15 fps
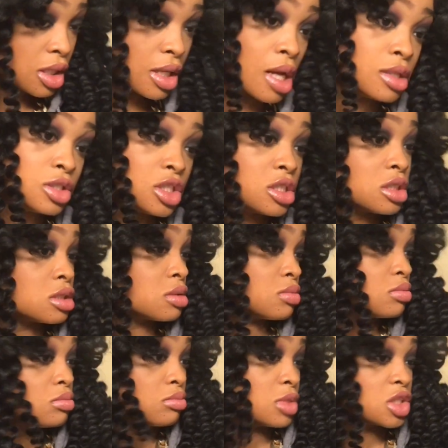and just
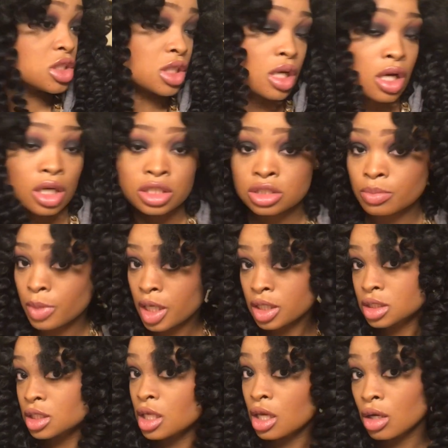massaged my
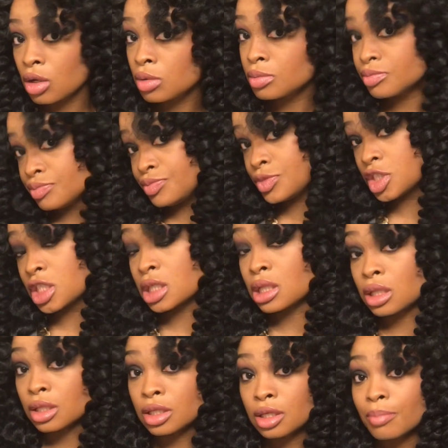scalp to
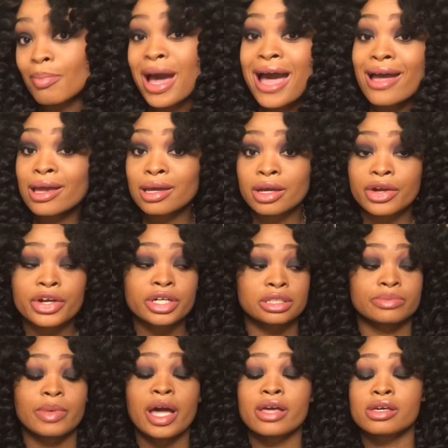clean my hair
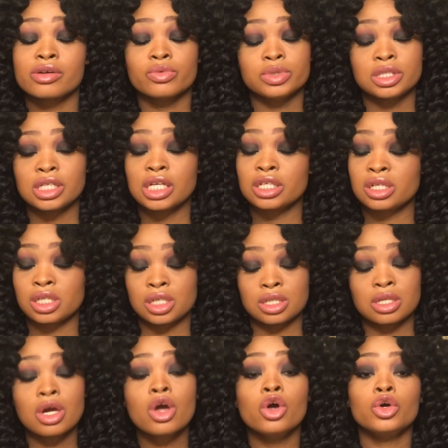because my hair was
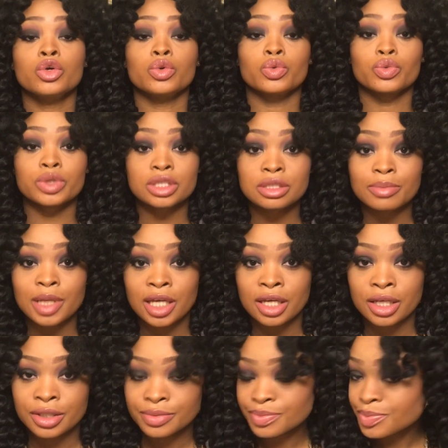itching really
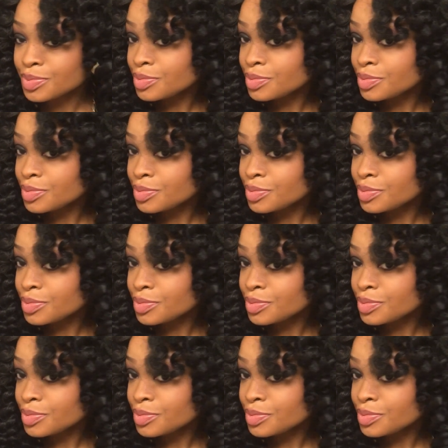bad.